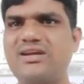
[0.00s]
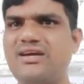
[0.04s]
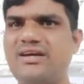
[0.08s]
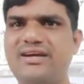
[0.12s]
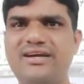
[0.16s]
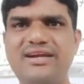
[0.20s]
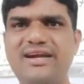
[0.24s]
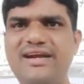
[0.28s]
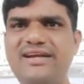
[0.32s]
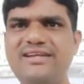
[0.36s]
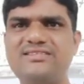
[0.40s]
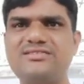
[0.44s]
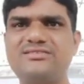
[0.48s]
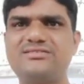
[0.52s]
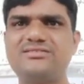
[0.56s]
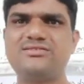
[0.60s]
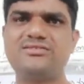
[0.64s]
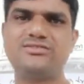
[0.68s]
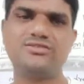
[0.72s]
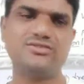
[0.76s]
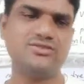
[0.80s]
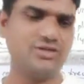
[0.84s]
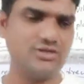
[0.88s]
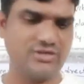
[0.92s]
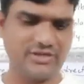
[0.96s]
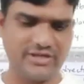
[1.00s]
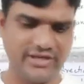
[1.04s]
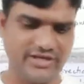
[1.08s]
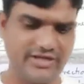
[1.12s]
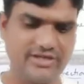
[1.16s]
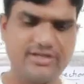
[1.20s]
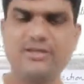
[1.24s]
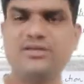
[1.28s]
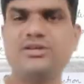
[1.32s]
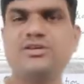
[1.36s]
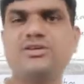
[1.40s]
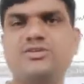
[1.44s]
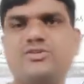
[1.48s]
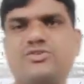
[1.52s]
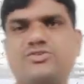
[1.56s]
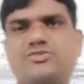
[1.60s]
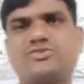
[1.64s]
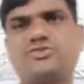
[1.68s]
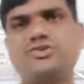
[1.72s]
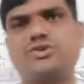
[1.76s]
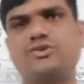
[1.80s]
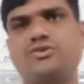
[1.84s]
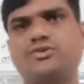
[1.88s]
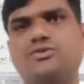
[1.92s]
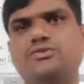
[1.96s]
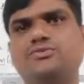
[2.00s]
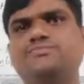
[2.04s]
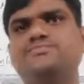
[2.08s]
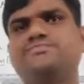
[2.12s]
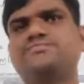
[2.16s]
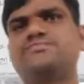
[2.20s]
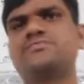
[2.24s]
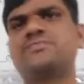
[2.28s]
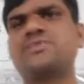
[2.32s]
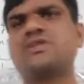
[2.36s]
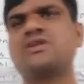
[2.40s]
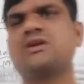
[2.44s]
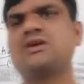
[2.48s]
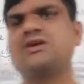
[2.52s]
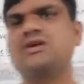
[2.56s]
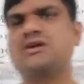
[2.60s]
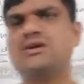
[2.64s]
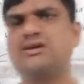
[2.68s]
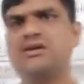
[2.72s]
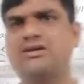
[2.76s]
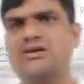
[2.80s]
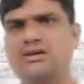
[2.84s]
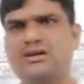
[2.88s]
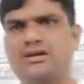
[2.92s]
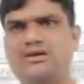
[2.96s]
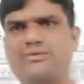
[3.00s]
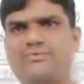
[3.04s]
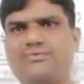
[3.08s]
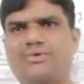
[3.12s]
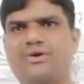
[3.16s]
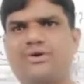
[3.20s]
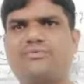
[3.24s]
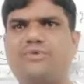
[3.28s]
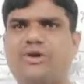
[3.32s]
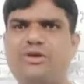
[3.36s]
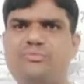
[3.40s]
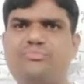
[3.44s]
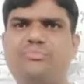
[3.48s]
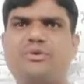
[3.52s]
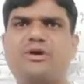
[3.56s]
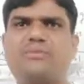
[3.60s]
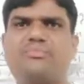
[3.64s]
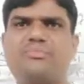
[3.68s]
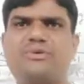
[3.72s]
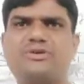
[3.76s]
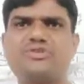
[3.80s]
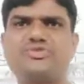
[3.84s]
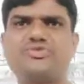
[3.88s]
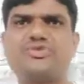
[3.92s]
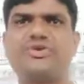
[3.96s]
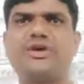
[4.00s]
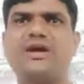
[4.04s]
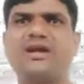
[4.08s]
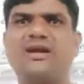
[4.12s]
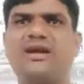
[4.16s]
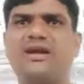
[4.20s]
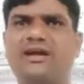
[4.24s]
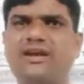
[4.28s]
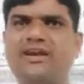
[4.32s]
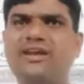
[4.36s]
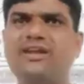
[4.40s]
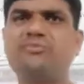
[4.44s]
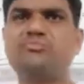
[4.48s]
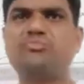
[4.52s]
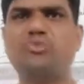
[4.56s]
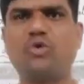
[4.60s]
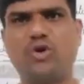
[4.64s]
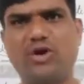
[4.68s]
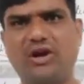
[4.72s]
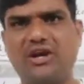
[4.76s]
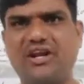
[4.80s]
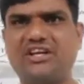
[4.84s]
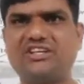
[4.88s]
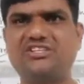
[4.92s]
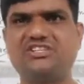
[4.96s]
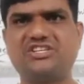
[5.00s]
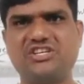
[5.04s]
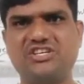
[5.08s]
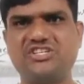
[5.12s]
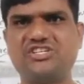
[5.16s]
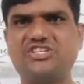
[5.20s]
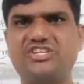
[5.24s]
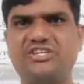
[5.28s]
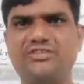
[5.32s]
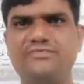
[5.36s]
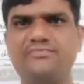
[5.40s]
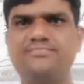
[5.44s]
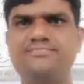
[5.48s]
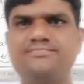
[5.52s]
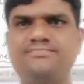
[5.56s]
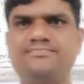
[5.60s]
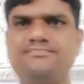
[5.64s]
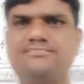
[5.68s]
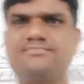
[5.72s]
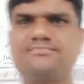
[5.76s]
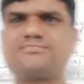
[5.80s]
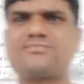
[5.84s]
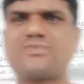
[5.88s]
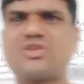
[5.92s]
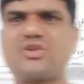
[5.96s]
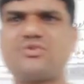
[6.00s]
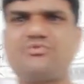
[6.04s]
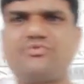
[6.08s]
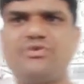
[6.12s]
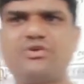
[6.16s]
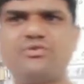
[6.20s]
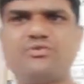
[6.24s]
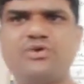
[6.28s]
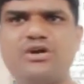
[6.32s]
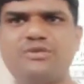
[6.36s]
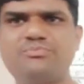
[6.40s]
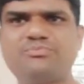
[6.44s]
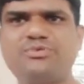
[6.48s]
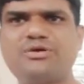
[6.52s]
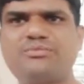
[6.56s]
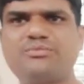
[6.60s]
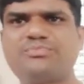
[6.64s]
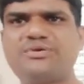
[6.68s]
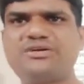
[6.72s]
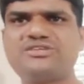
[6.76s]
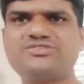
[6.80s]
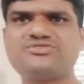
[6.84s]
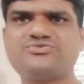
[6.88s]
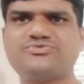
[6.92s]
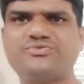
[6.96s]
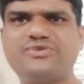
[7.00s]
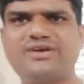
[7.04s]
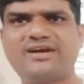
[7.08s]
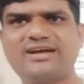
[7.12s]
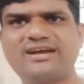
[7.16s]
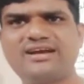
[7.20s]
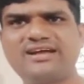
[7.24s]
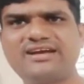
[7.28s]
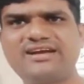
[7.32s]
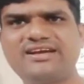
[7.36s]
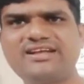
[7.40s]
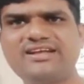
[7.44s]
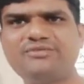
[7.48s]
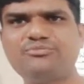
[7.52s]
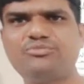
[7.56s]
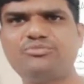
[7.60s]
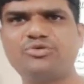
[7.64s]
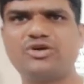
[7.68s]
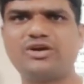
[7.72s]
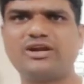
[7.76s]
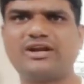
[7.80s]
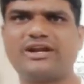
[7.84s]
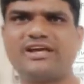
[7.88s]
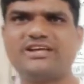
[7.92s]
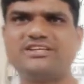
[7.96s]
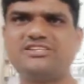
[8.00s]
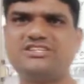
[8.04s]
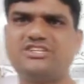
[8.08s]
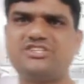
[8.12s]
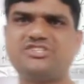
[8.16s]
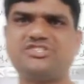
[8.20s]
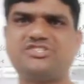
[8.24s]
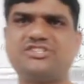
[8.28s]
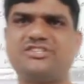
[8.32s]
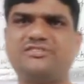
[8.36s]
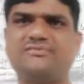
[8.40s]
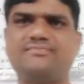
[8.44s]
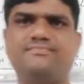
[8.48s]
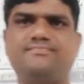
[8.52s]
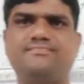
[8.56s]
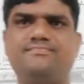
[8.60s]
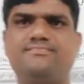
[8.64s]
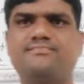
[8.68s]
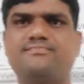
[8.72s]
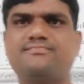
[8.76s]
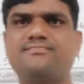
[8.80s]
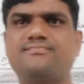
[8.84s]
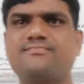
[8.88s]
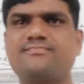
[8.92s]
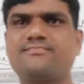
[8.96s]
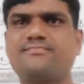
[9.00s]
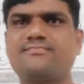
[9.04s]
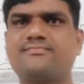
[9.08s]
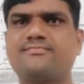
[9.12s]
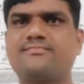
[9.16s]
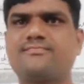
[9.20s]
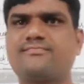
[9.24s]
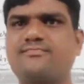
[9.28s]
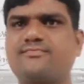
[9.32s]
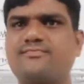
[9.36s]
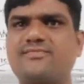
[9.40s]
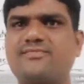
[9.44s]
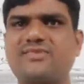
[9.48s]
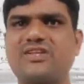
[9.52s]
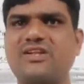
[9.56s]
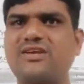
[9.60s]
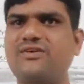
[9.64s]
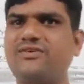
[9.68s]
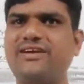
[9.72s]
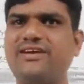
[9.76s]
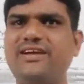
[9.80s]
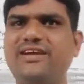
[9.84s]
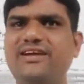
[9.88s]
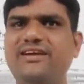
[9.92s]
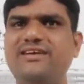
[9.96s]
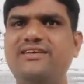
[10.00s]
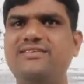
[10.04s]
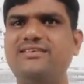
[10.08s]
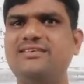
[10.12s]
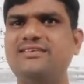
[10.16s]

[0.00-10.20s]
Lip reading: Alright? Okay. So, for what purpose we are learning polarization? For what purpose we are learning polarization? Okay.